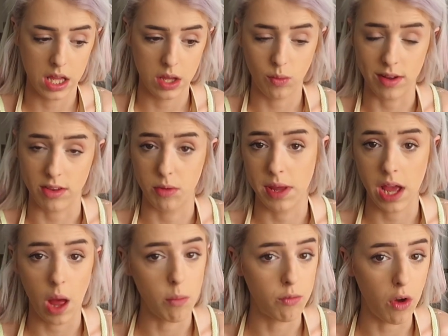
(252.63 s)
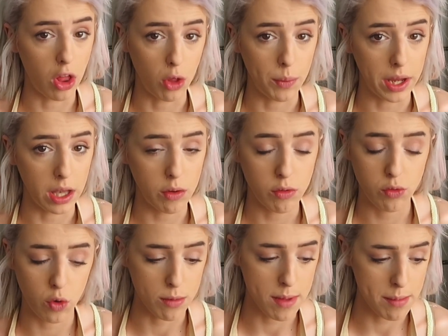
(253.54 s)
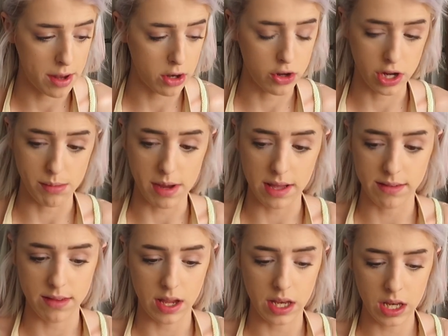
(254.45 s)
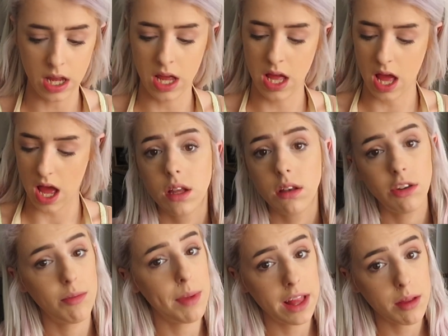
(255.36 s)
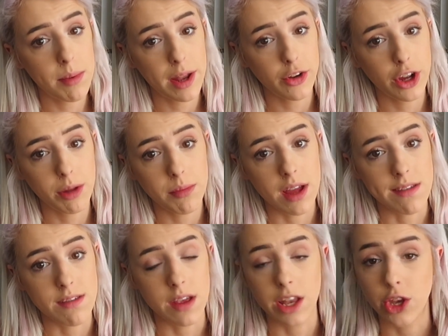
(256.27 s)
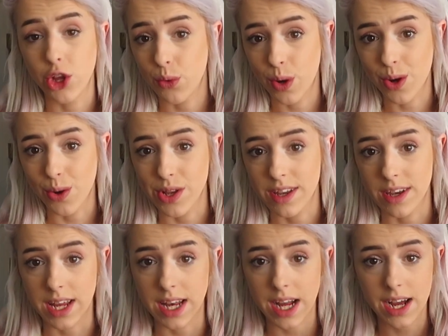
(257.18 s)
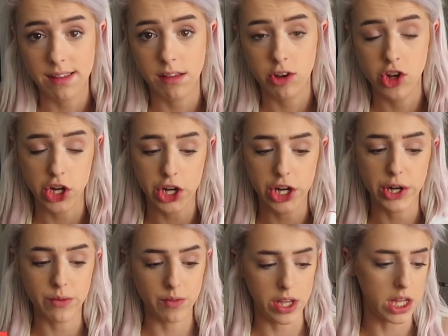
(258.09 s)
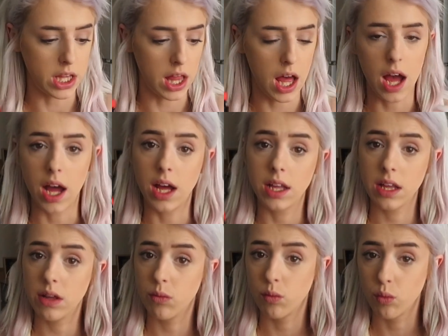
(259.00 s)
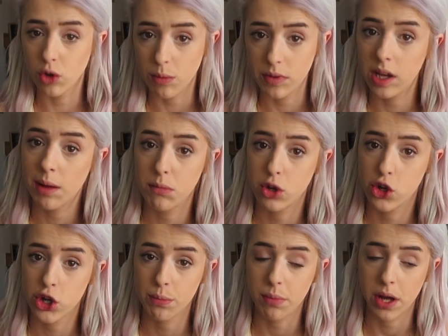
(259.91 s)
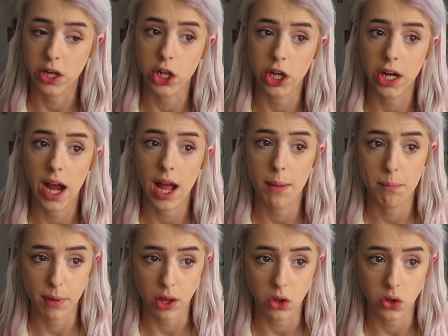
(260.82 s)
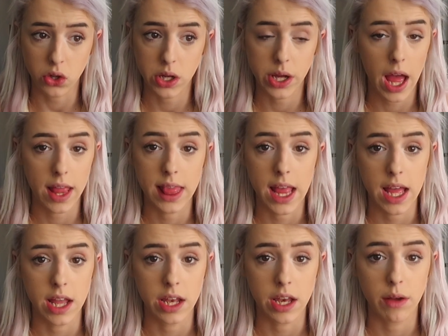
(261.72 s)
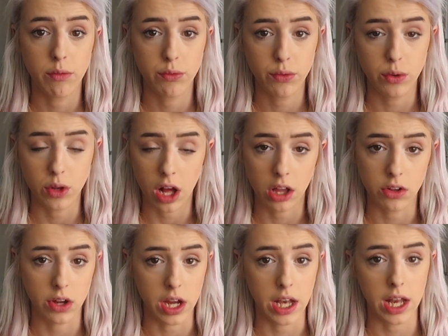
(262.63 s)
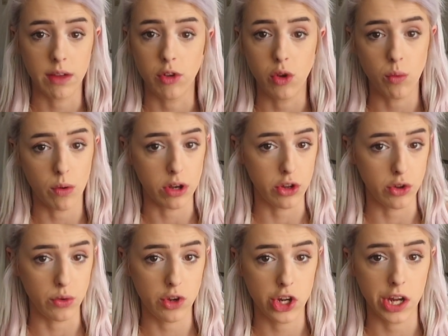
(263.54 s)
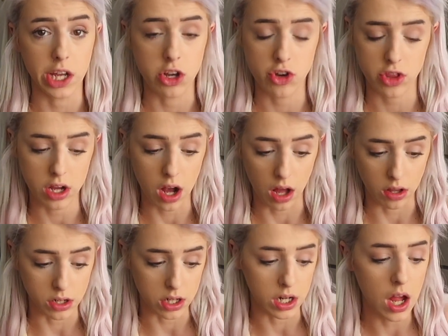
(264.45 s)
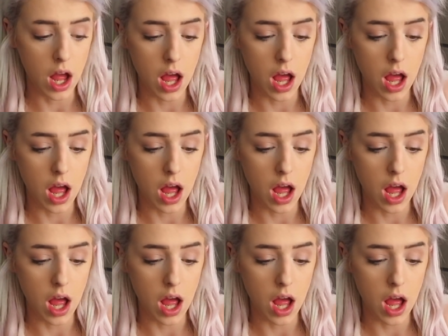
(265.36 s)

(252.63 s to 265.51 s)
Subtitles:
recipe I'm following for my buttercream icing. To make the buttercream icing, you are going to need icing sugar, vanilla, room temperature butter, milk, and then food coloring if you want to change the color